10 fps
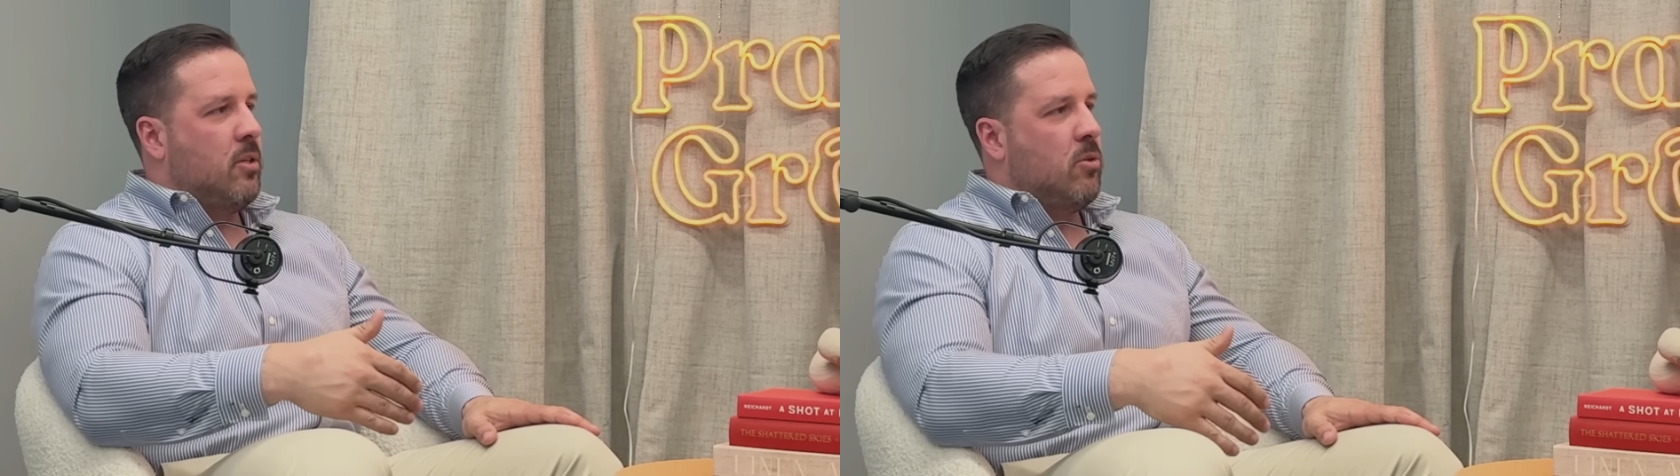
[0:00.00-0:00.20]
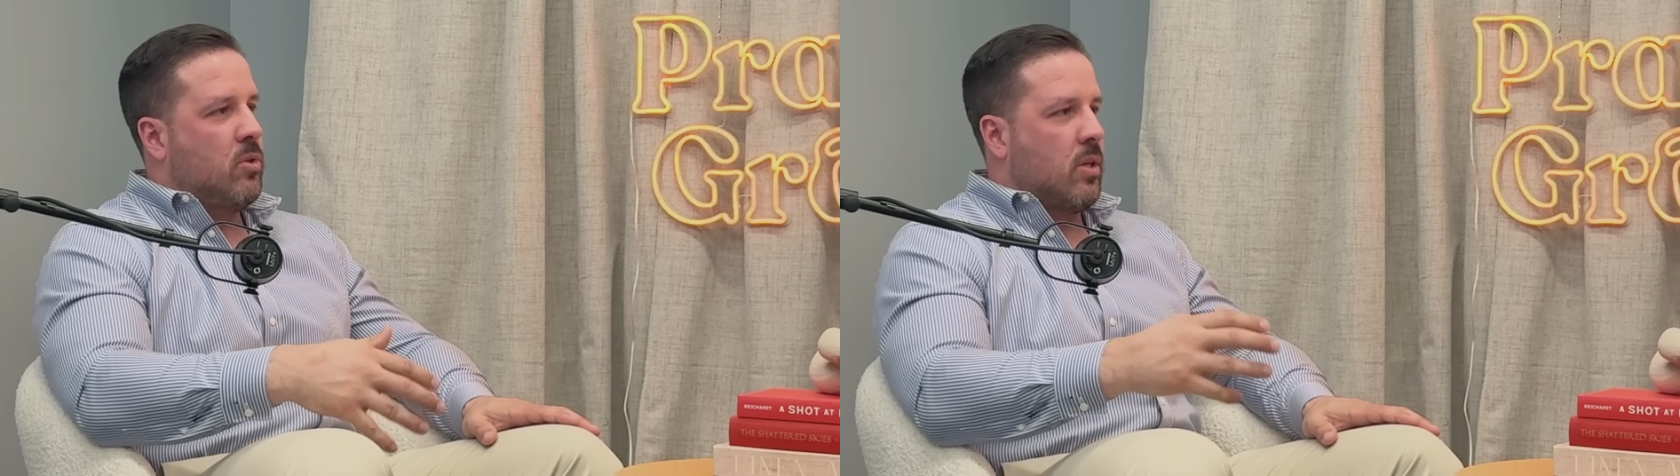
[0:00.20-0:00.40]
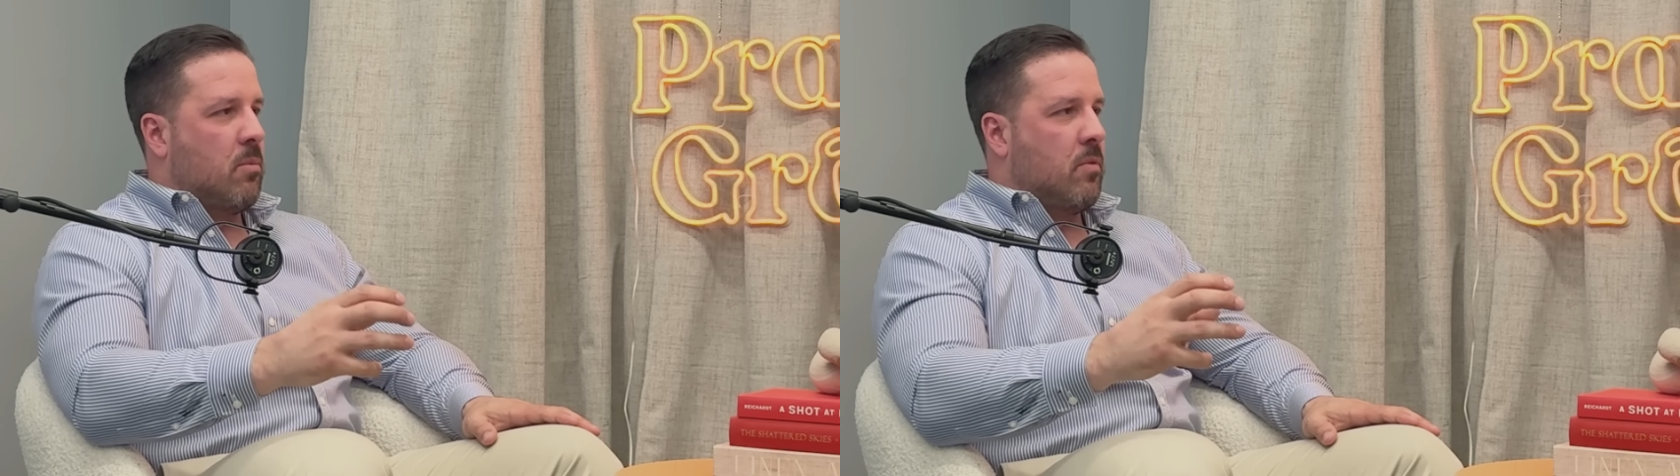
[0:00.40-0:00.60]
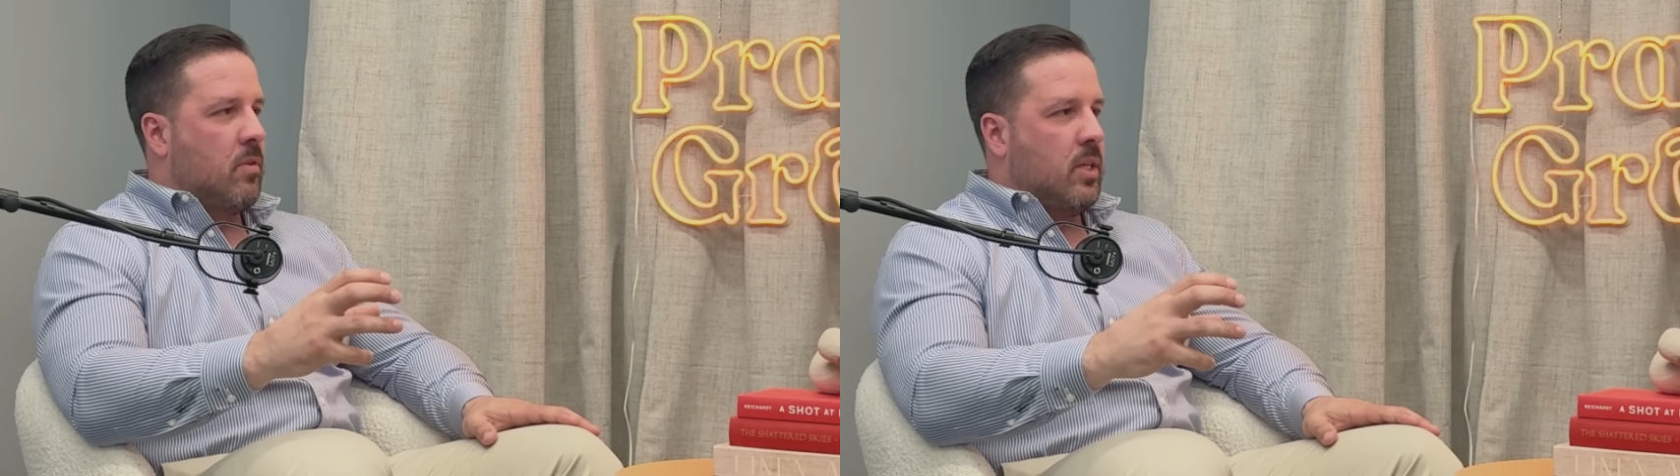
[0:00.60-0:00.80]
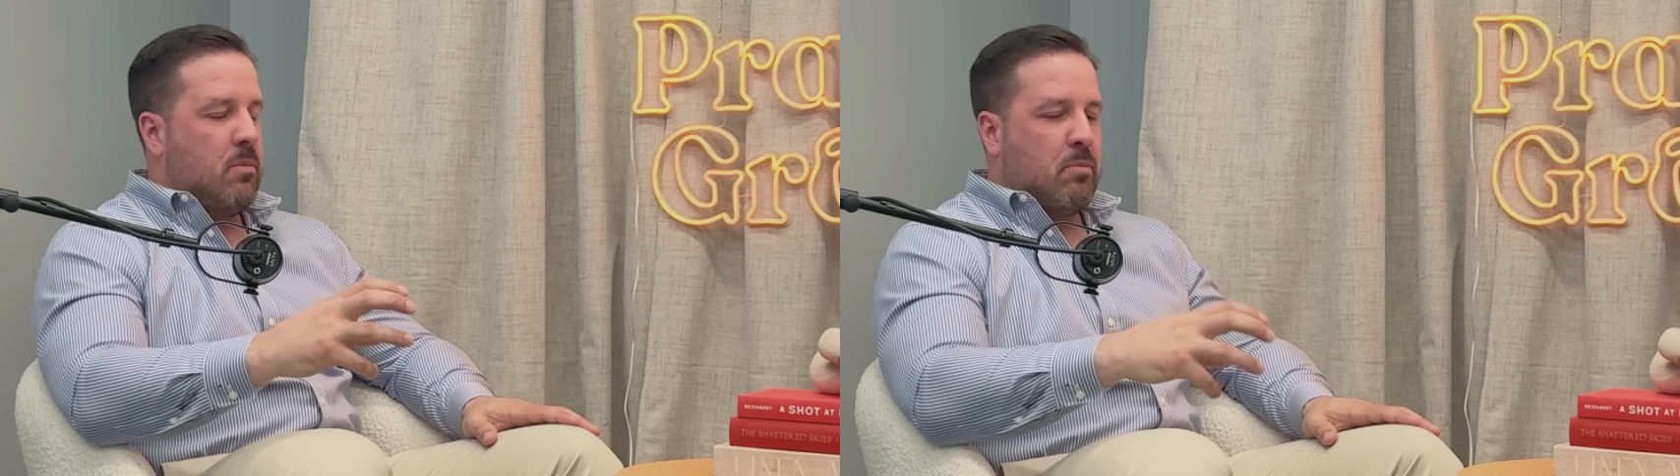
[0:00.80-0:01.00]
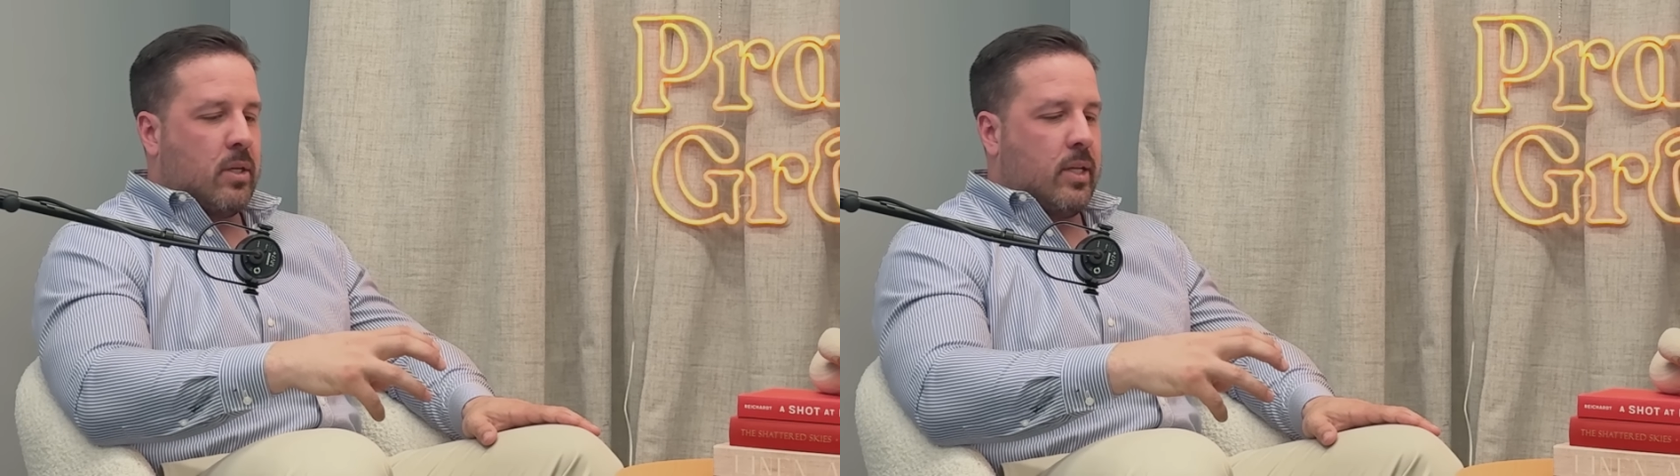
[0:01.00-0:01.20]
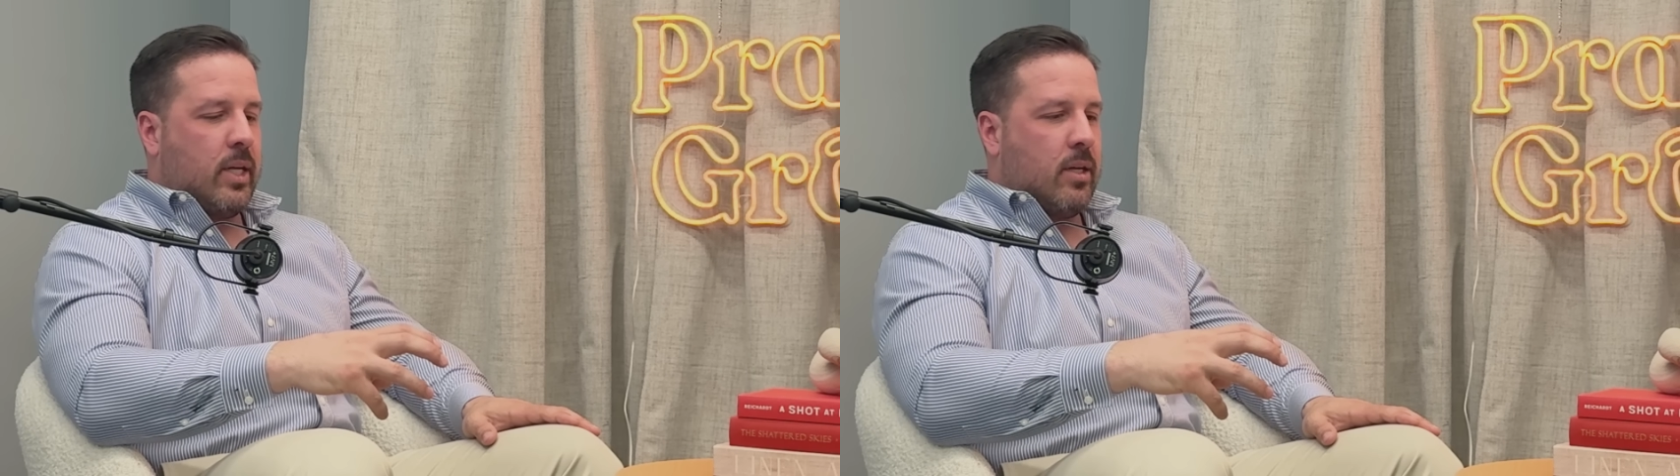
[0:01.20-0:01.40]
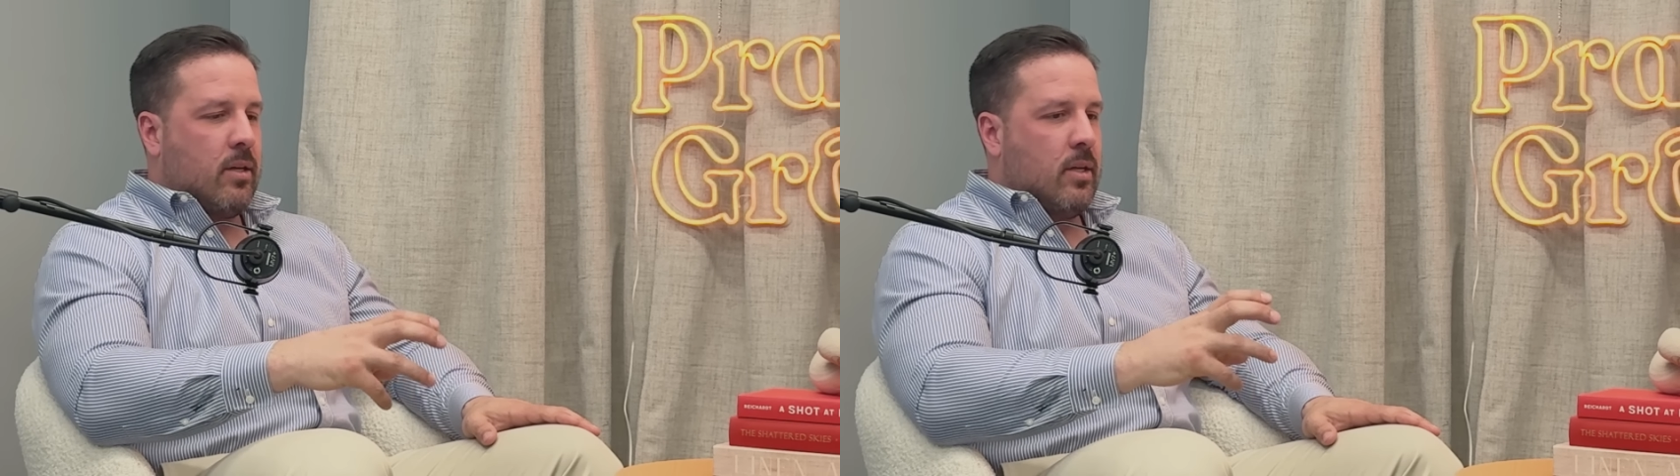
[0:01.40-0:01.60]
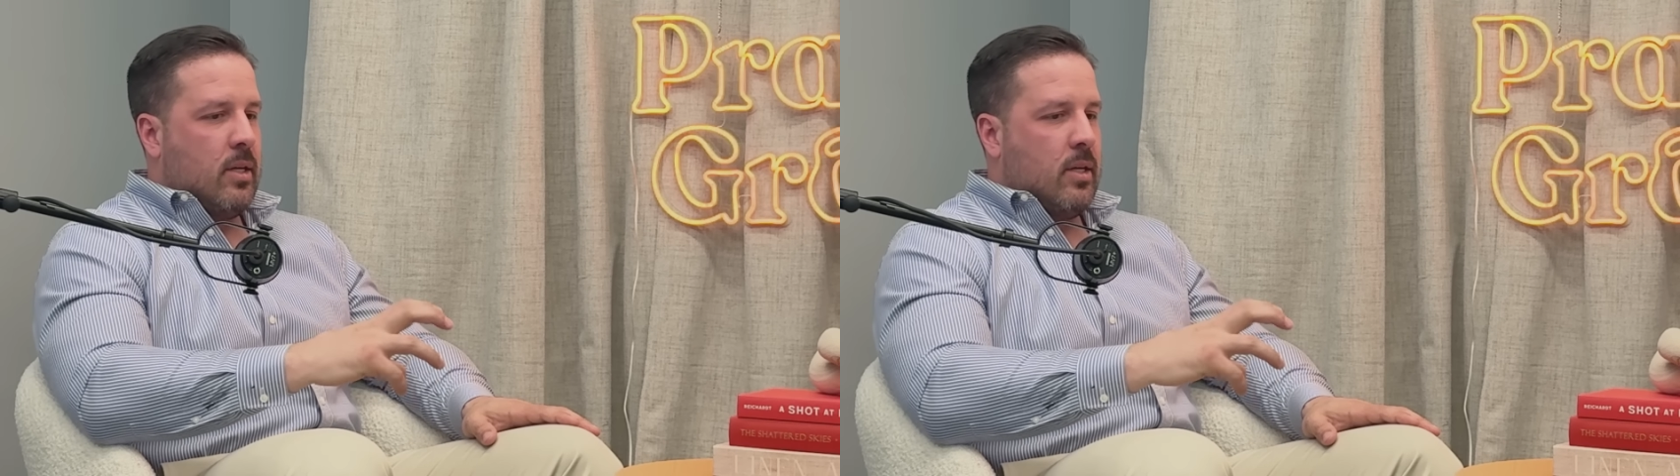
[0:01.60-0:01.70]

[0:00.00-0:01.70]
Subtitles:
do some of the billing